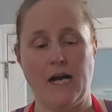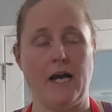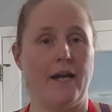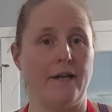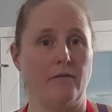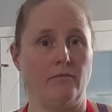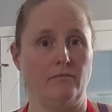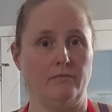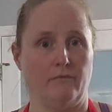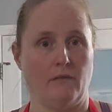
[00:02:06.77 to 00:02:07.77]
I
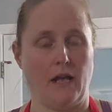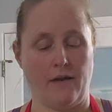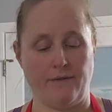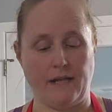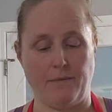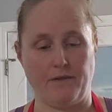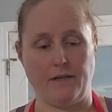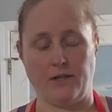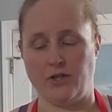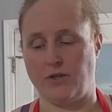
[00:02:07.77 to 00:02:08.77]
have
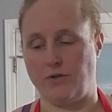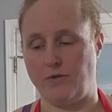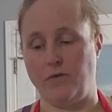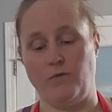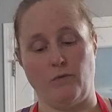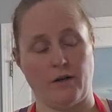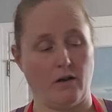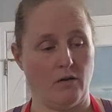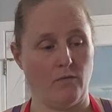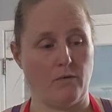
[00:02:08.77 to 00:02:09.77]
adapted it to what
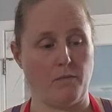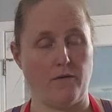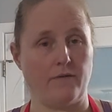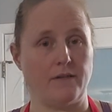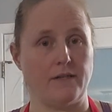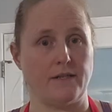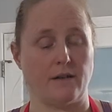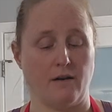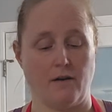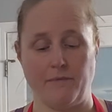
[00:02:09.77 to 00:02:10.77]
our preferences are.